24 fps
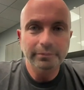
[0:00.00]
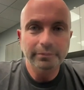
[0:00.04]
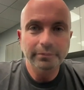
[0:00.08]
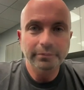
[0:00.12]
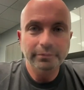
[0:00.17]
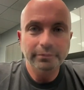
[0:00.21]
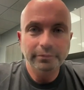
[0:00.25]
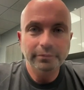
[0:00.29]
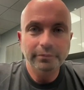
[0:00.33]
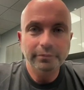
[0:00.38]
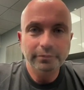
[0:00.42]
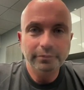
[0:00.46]

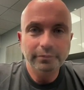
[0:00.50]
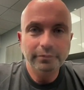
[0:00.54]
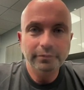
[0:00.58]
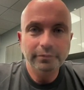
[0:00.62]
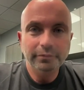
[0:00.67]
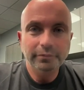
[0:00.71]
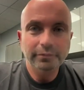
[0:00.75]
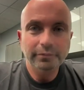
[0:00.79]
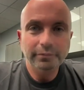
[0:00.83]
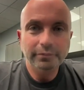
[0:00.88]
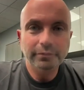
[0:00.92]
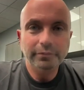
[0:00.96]
Well, let me
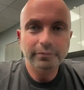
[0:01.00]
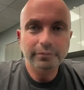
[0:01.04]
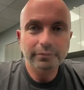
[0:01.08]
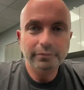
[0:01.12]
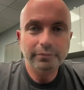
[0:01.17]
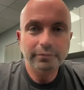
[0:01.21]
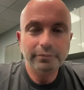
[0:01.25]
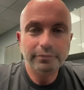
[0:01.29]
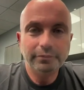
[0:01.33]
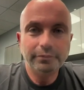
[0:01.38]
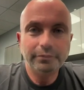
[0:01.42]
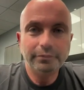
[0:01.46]
ask you: Is there
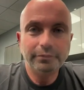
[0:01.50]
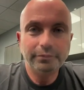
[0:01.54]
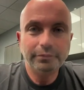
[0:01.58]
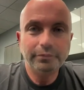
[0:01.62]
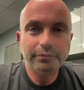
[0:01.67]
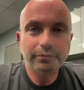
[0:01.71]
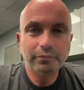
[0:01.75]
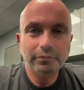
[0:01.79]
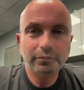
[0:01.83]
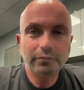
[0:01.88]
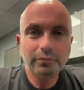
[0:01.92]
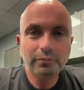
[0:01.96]
anything
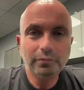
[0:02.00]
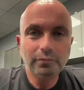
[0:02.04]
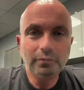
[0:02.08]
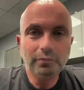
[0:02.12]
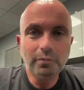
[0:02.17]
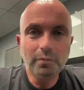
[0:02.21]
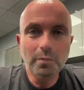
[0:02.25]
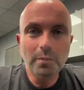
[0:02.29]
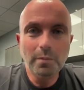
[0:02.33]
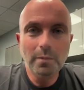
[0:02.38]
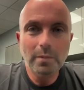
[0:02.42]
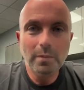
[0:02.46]
new that
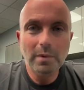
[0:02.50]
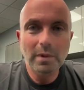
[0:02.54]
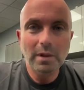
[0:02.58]
happening this